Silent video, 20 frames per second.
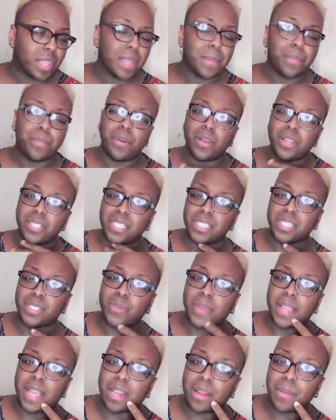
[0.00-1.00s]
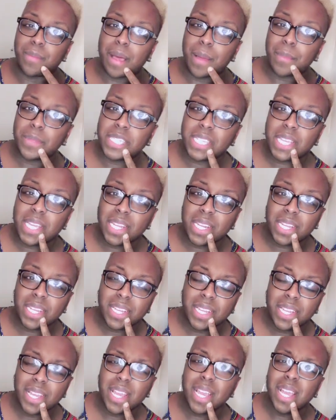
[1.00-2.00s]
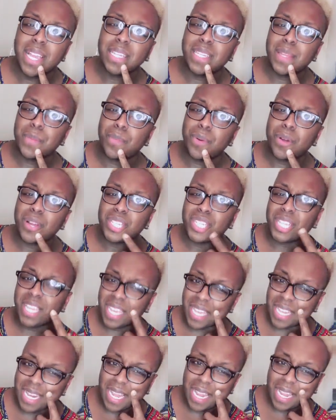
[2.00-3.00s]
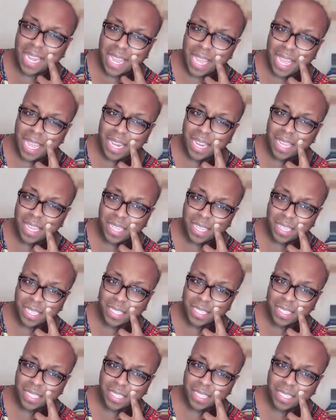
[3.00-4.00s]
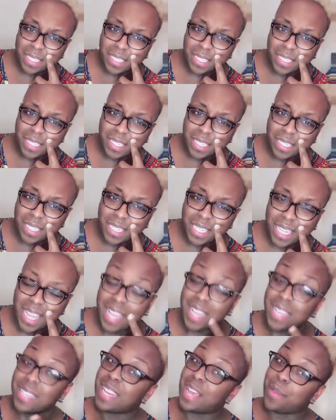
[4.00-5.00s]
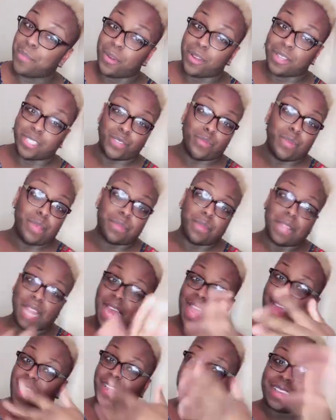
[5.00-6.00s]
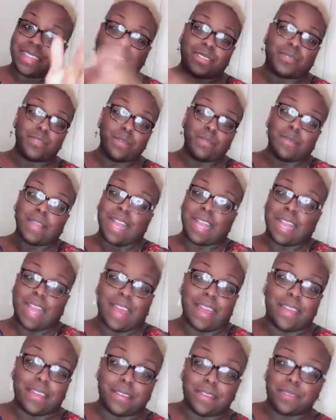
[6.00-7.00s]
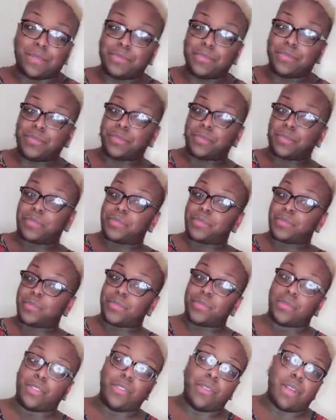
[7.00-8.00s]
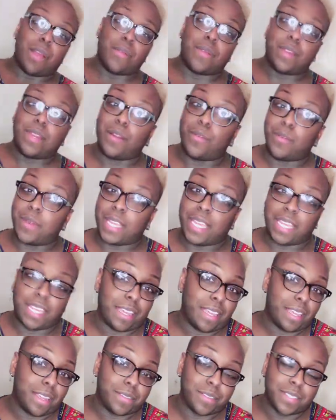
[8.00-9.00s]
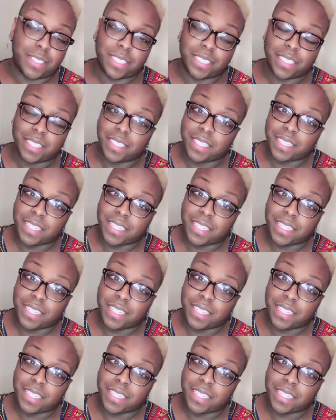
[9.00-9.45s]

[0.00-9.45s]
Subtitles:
did Porsha swing out on Mama Gina? Did Porsha hit that lady? Now, Porsha, we black. We black out here. You already know what it gives.